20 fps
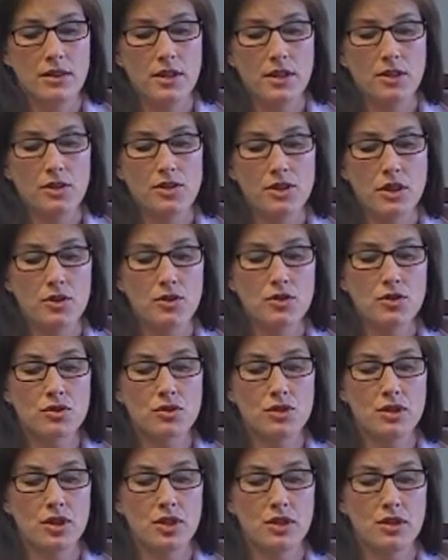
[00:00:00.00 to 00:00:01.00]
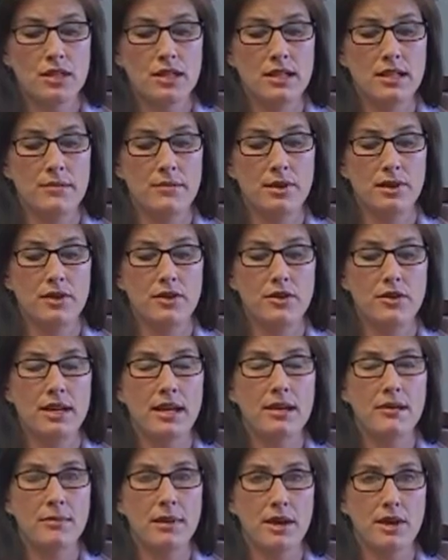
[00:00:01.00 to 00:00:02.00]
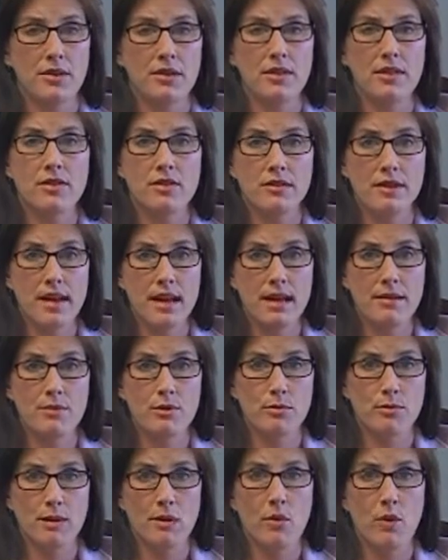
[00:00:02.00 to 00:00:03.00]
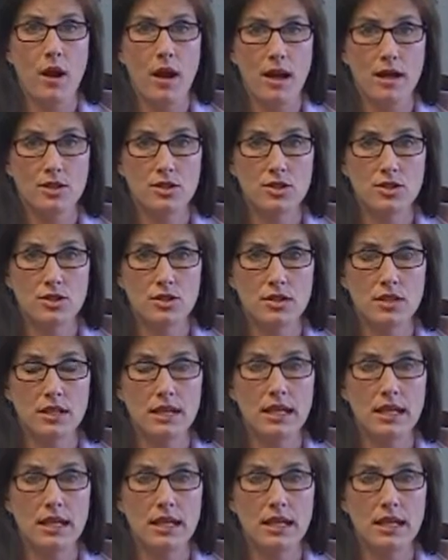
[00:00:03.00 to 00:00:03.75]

social security number and their date of birth and their name will be watched.